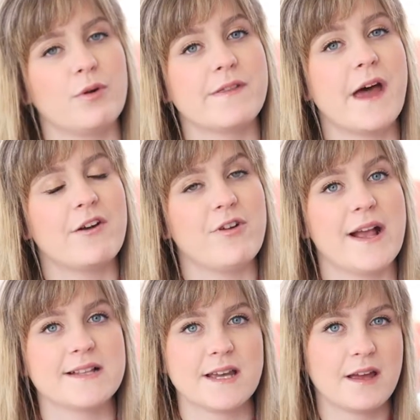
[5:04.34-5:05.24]
one that I
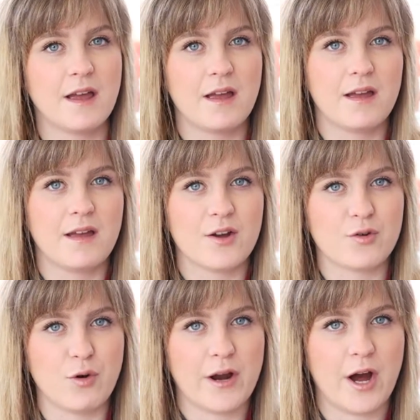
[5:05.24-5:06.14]
read
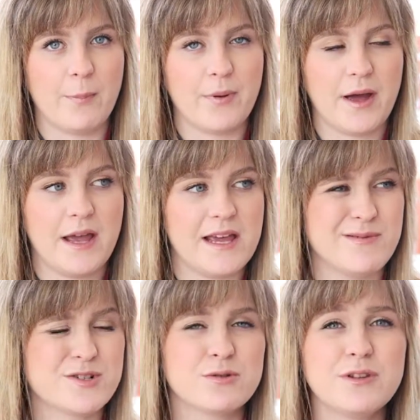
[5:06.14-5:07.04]
growing up,
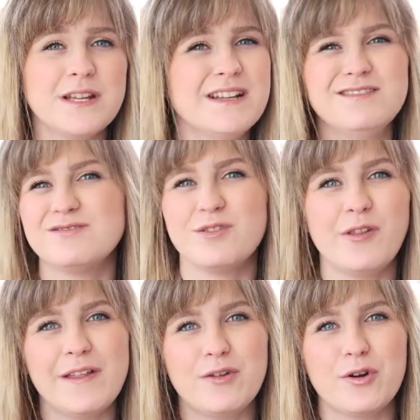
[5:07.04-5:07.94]
which was only
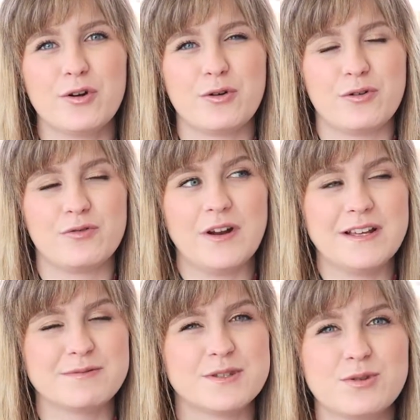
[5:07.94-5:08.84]
not that long ago,
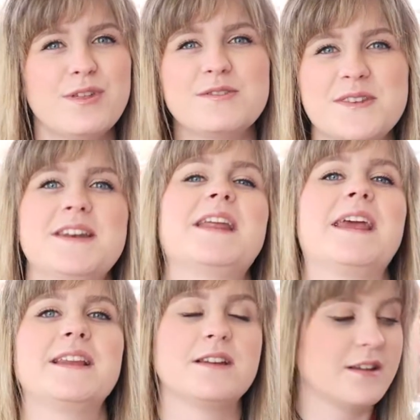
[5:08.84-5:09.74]
right? It was
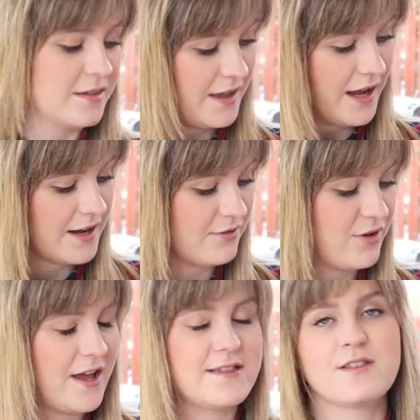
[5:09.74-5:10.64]
2009 that I
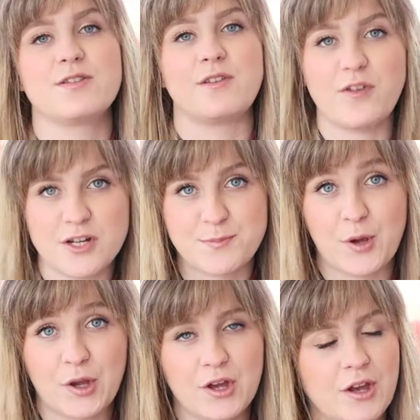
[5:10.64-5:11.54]
read the first
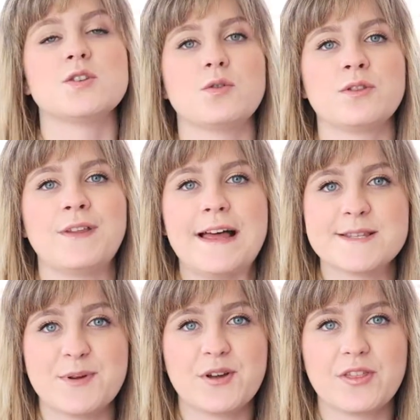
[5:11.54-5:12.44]
book. So the
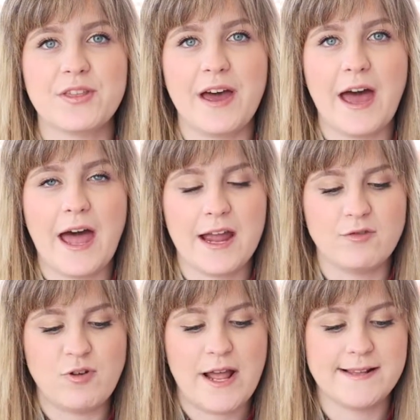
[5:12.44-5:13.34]
last book that
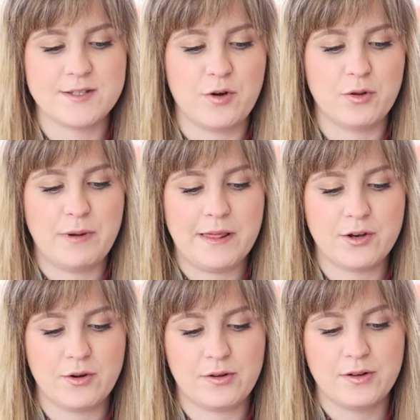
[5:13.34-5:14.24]
I read all the way
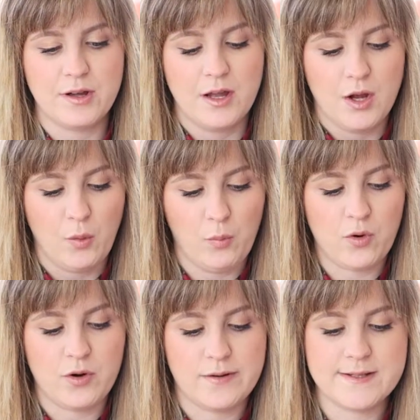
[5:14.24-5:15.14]
through
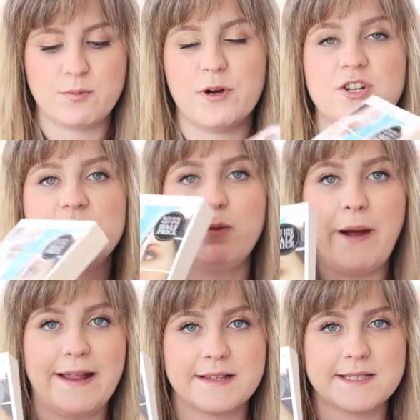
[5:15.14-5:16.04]
was Where She
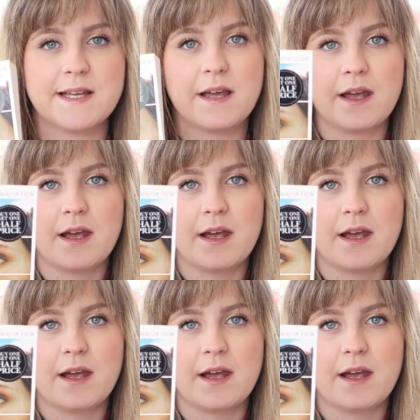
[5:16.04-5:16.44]
Went,